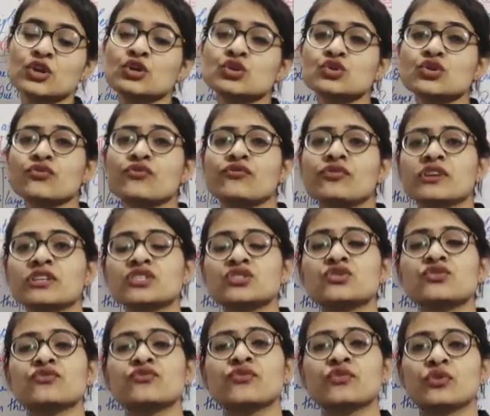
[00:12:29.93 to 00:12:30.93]
So first
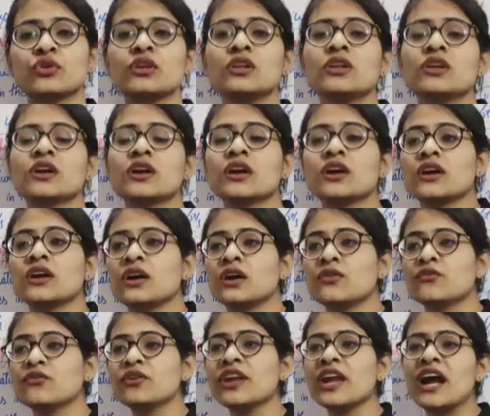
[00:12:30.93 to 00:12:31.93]
of all,
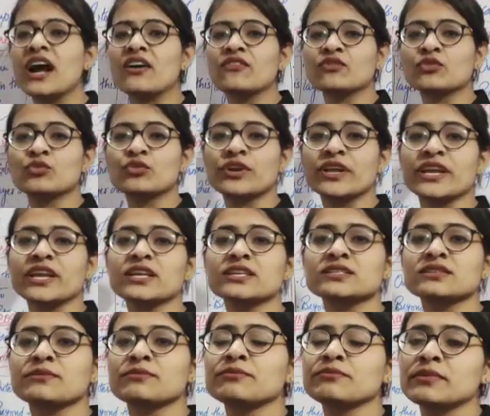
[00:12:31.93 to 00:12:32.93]
we have to take
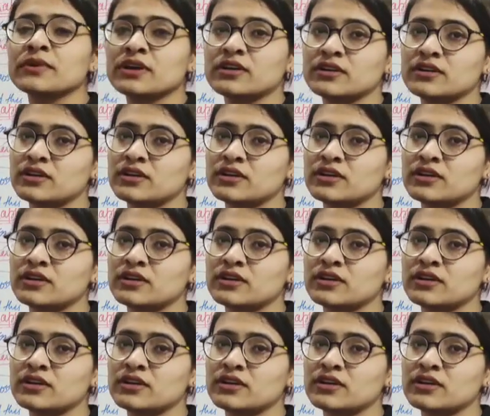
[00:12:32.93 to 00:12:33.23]
some